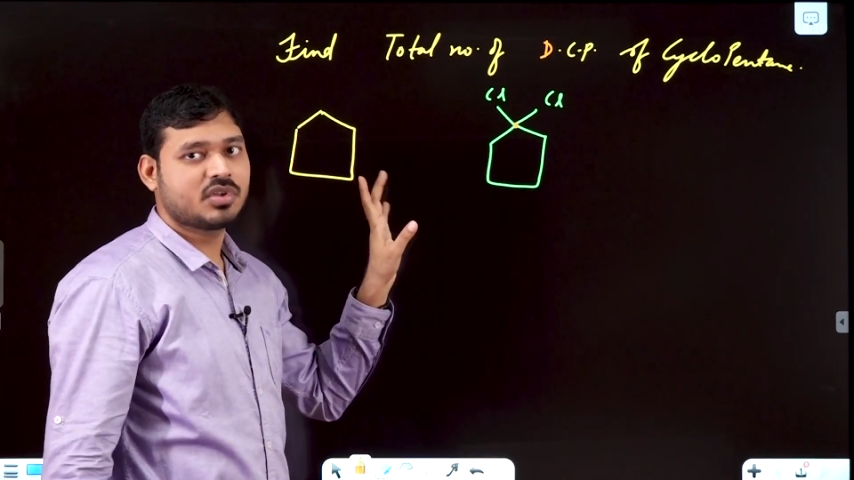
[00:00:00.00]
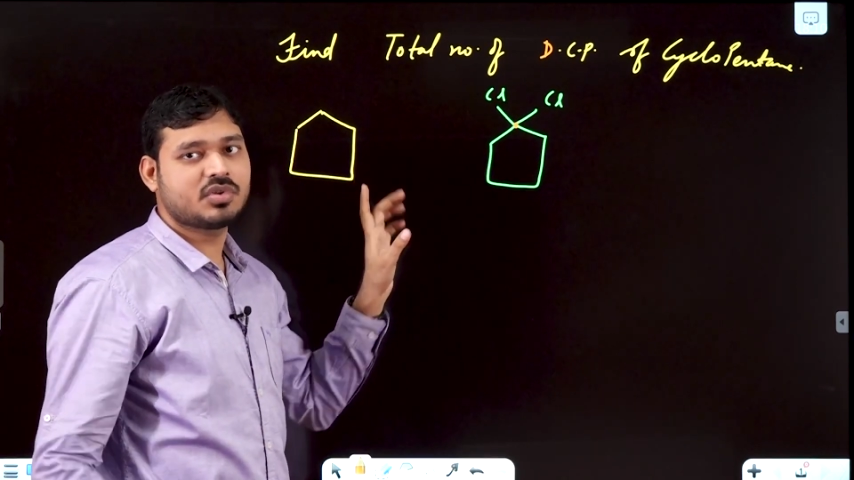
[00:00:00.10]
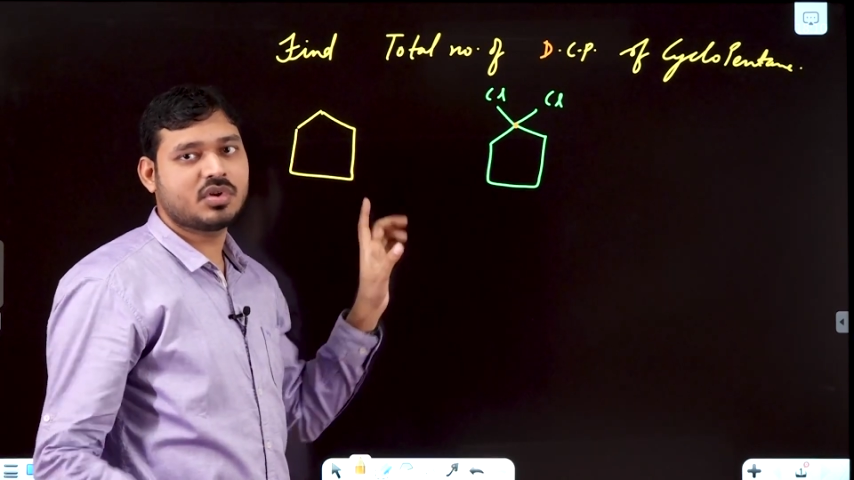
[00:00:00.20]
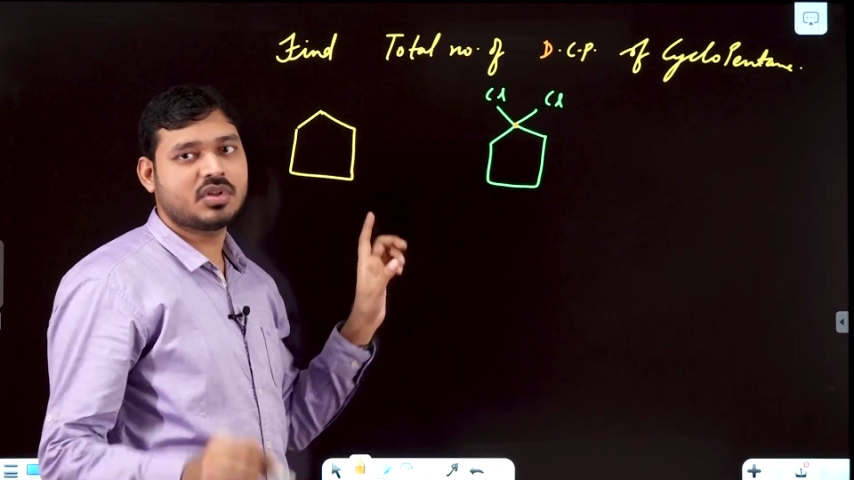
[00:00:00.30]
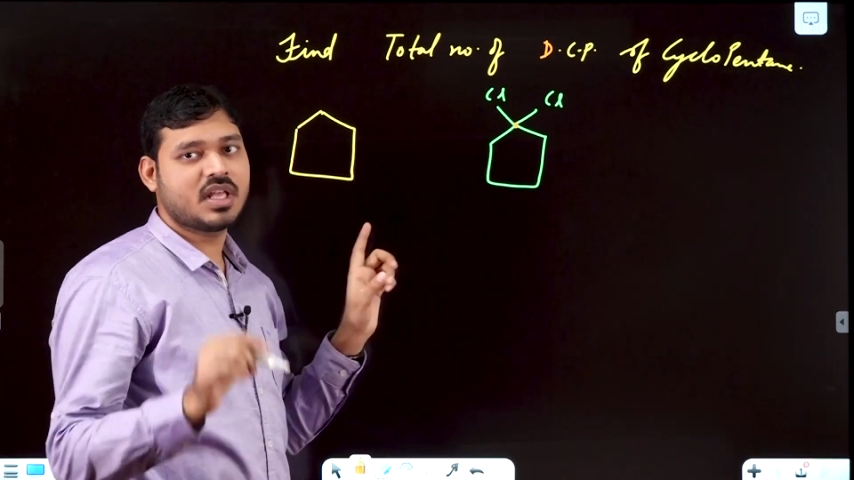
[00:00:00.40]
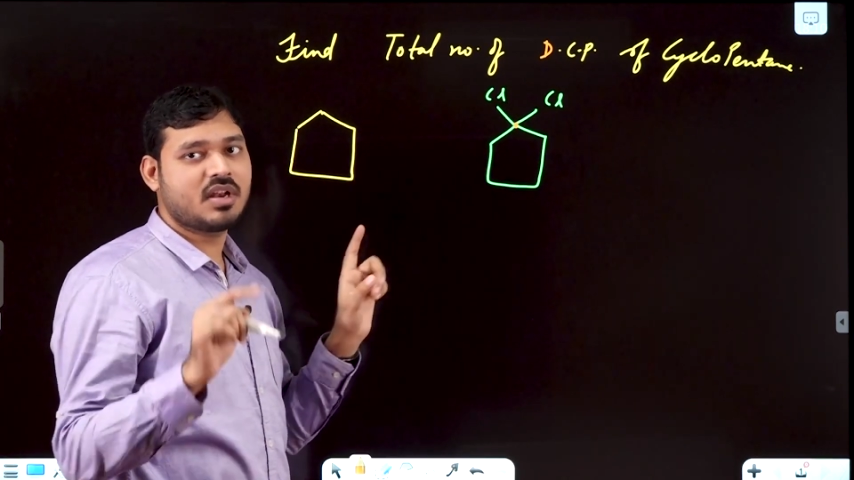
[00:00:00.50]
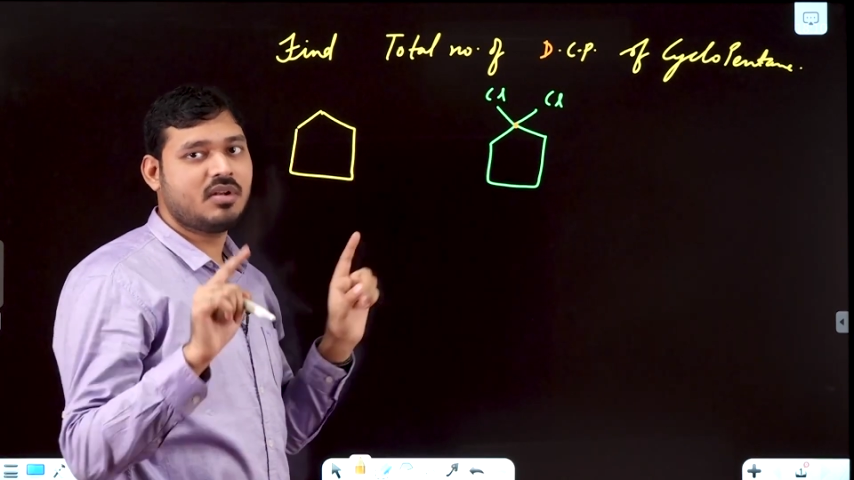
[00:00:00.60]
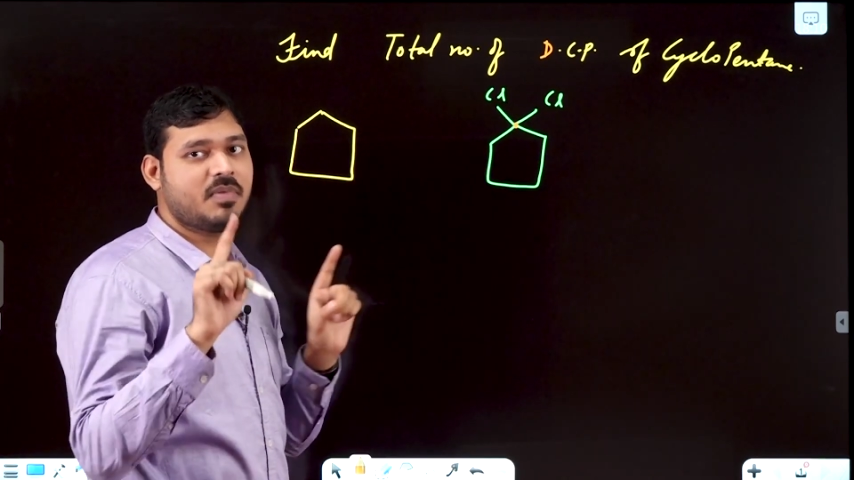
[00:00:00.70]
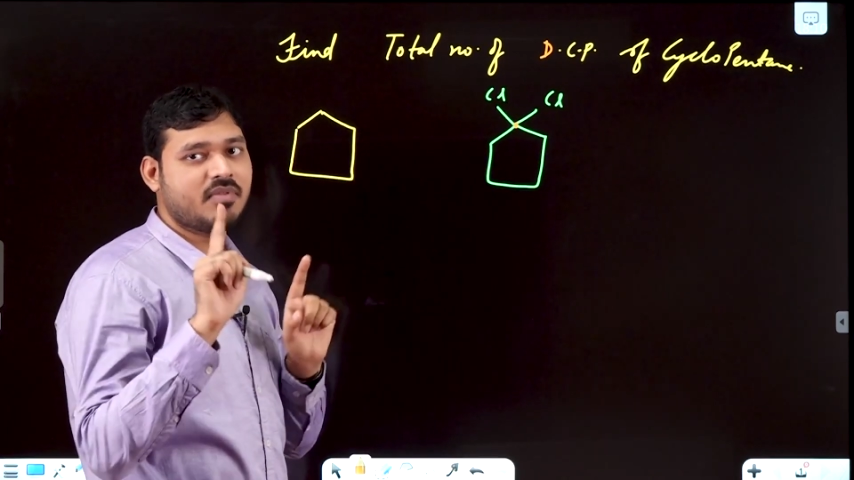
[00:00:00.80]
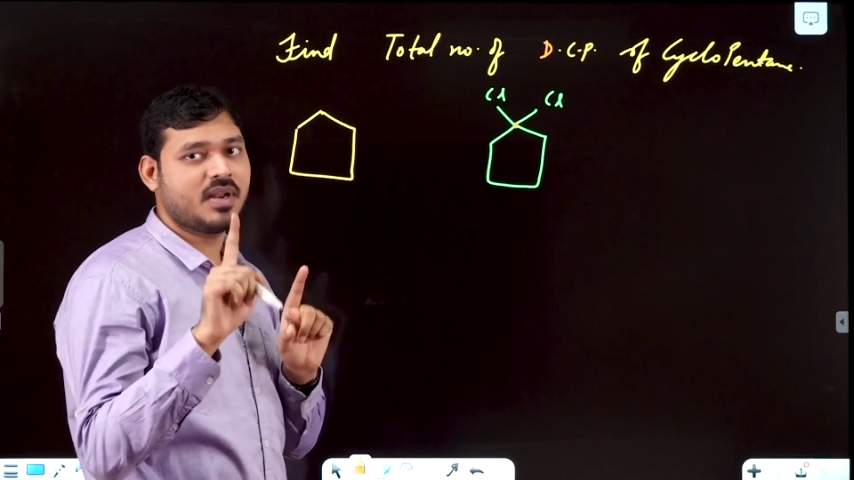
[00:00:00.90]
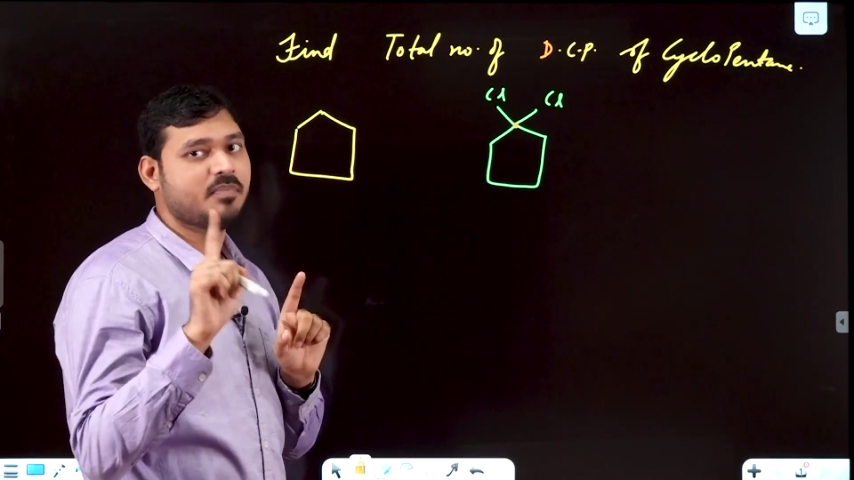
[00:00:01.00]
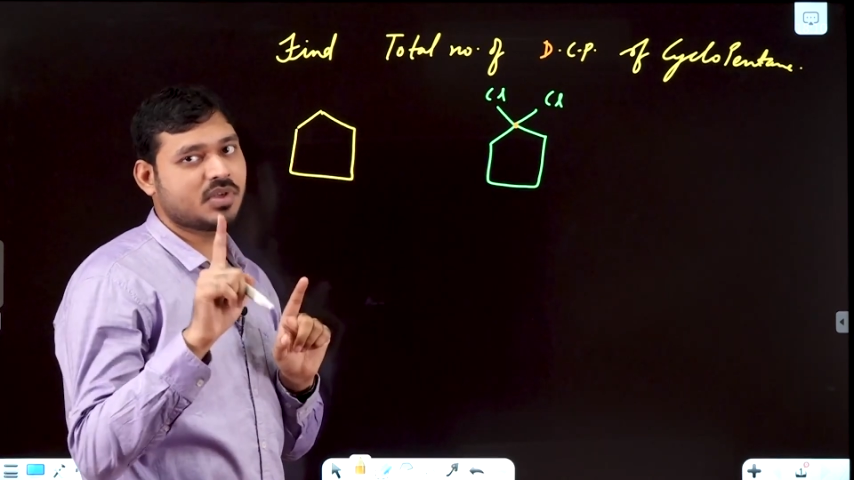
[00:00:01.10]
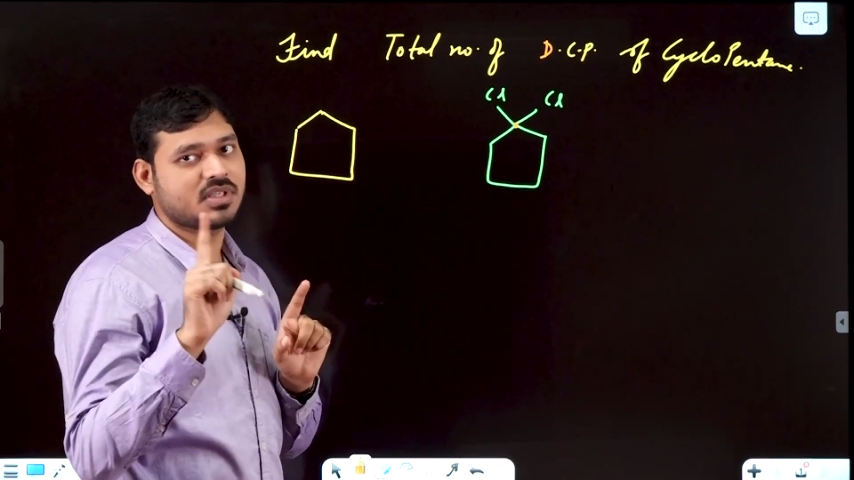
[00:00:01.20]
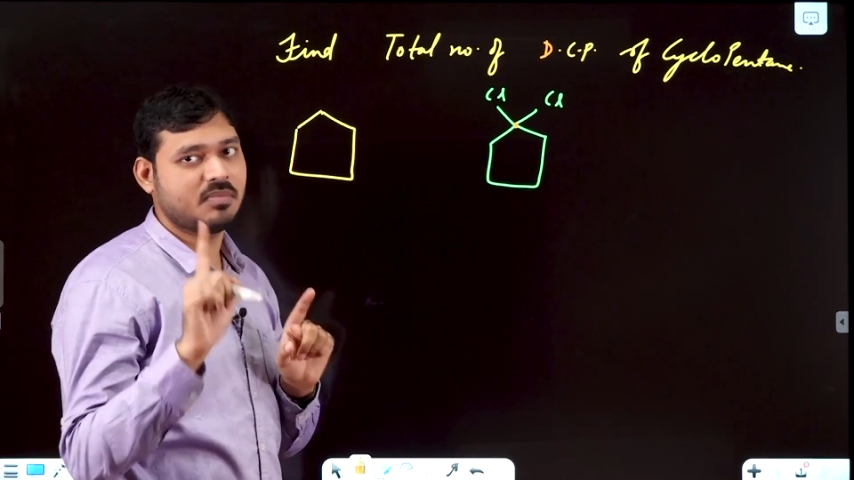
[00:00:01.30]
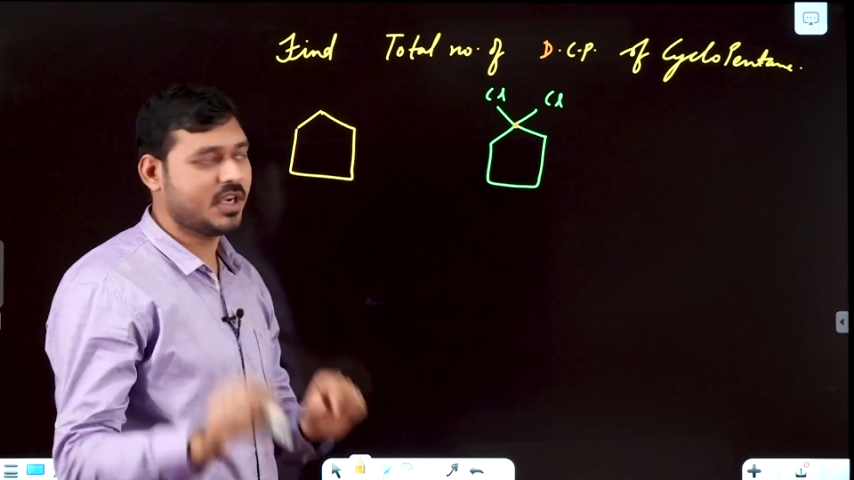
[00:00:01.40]
So there will be one
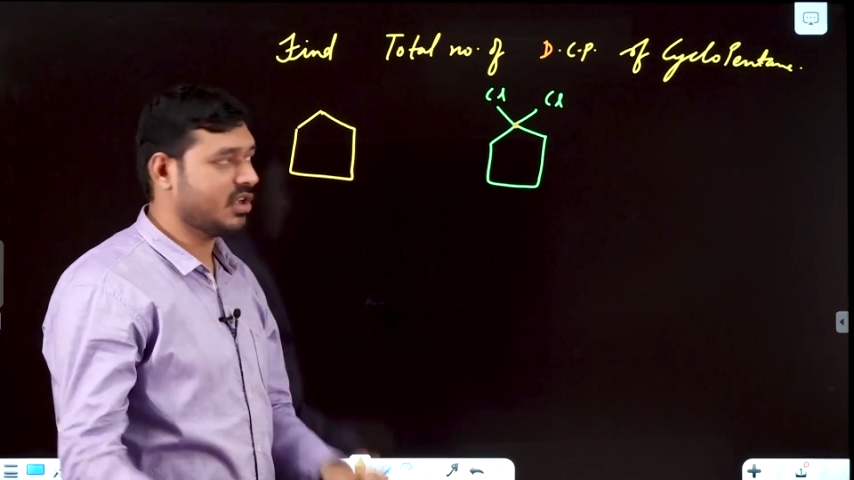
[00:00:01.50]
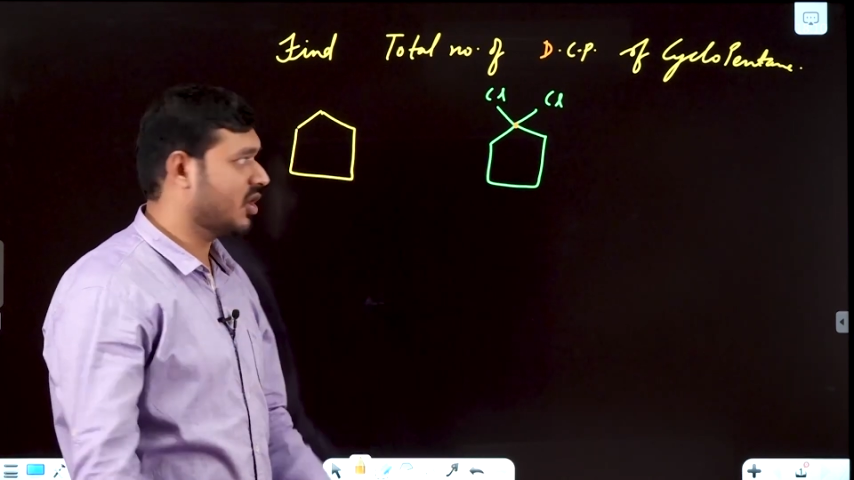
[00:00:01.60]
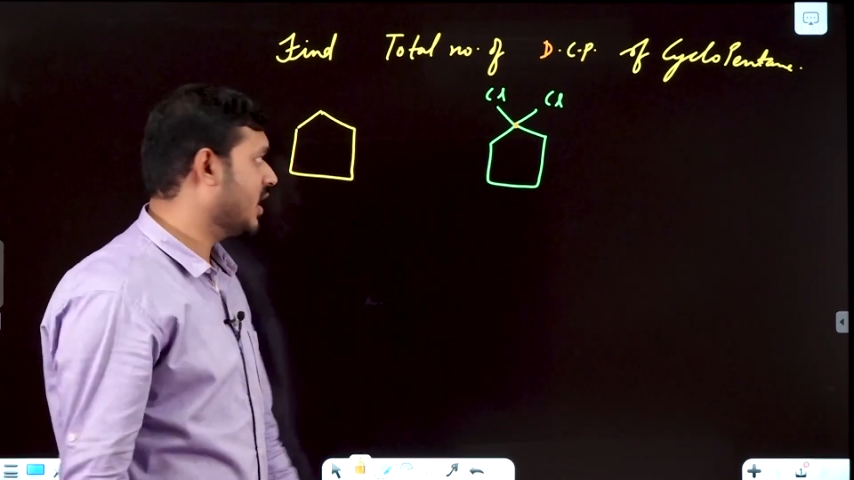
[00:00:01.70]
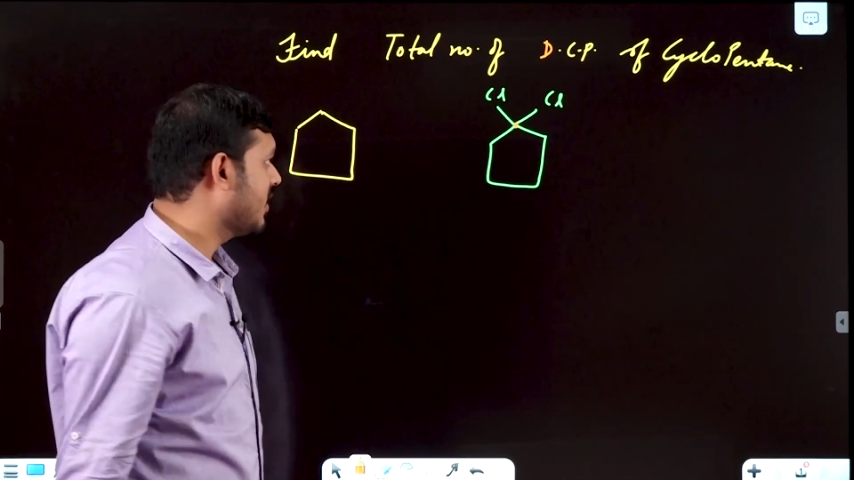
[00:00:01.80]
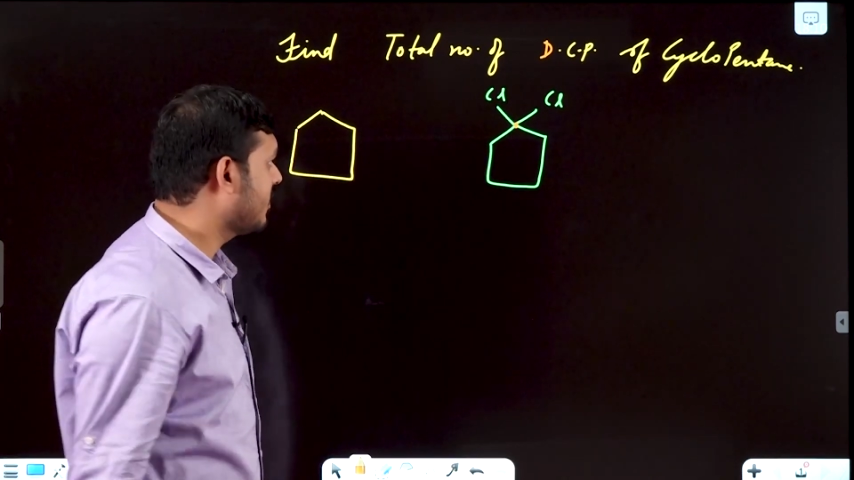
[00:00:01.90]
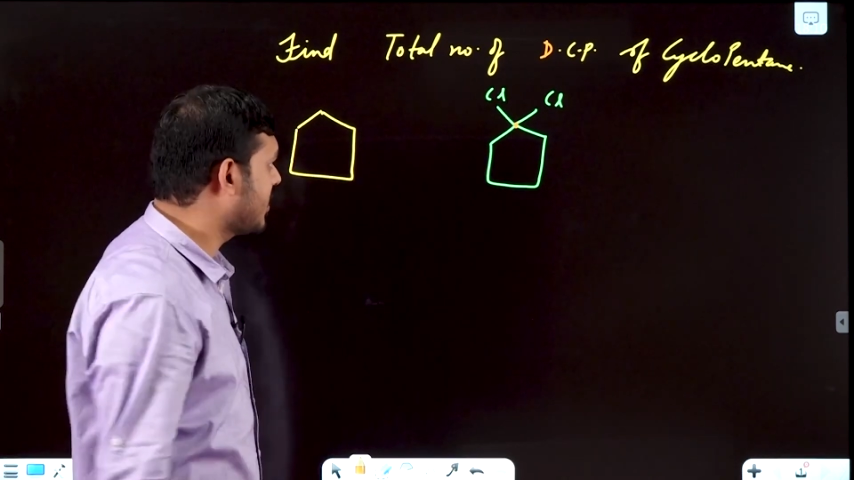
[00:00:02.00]
possibility only